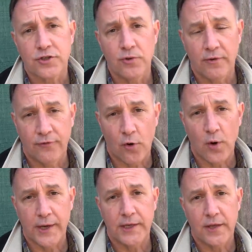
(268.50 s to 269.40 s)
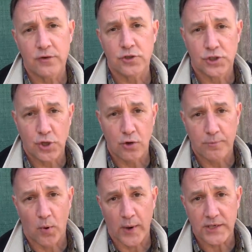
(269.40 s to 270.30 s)
to avoid those
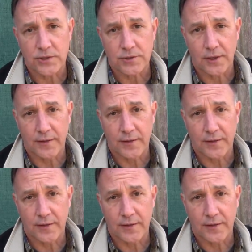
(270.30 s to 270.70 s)
choke points.